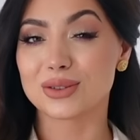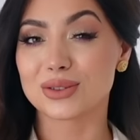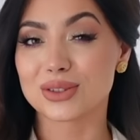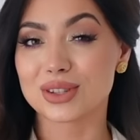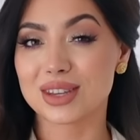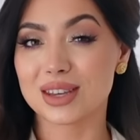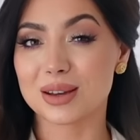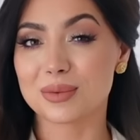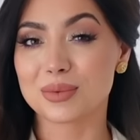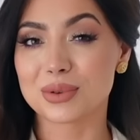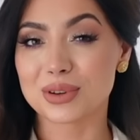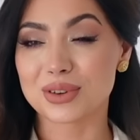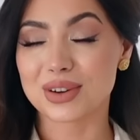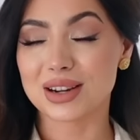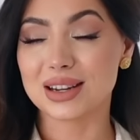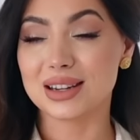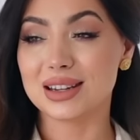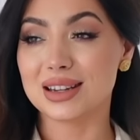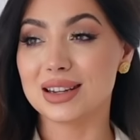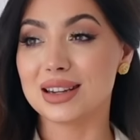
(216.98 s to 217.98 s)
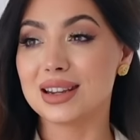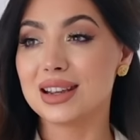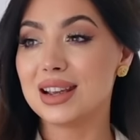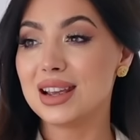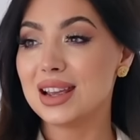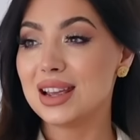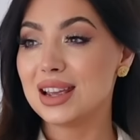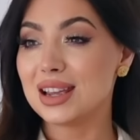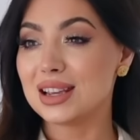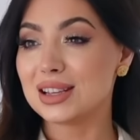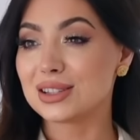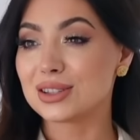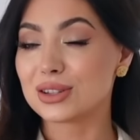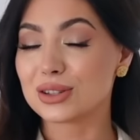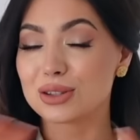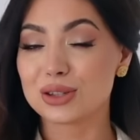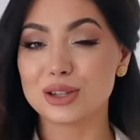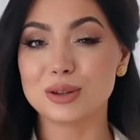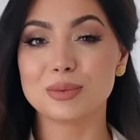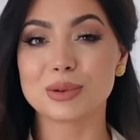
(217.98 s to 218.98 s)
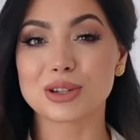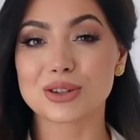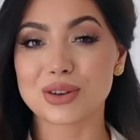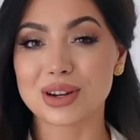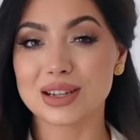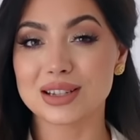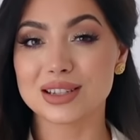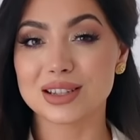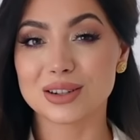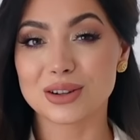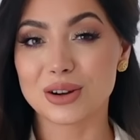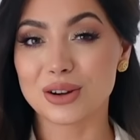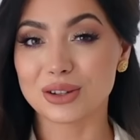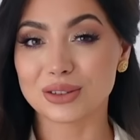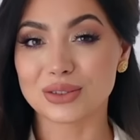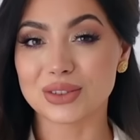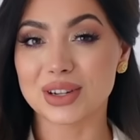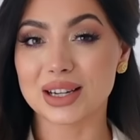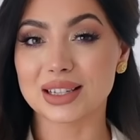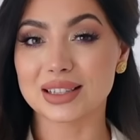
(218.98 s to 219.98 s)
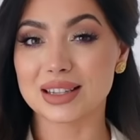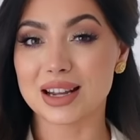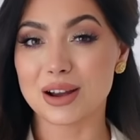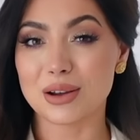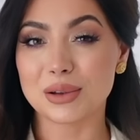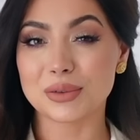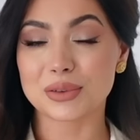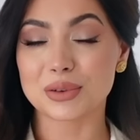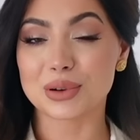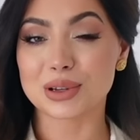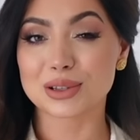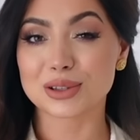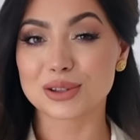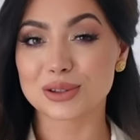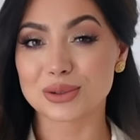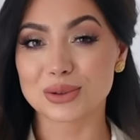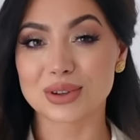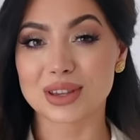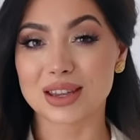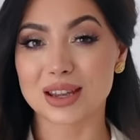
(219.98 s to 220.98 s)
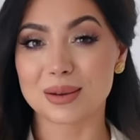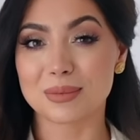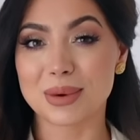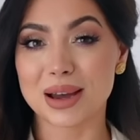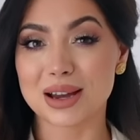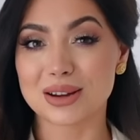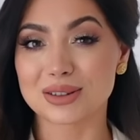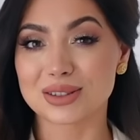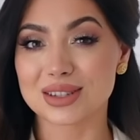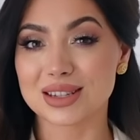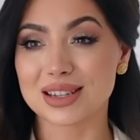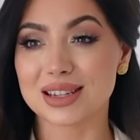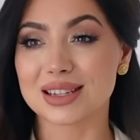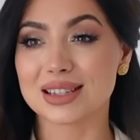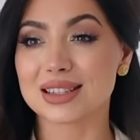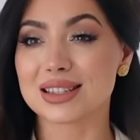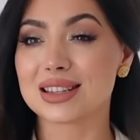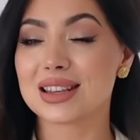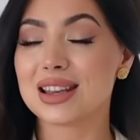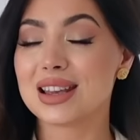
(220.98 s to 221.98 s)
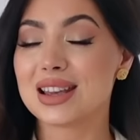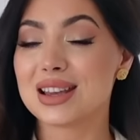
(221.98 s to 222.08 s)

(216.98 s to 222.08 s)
know Schiaparelli is super trendy and hot right now everyone's talking about it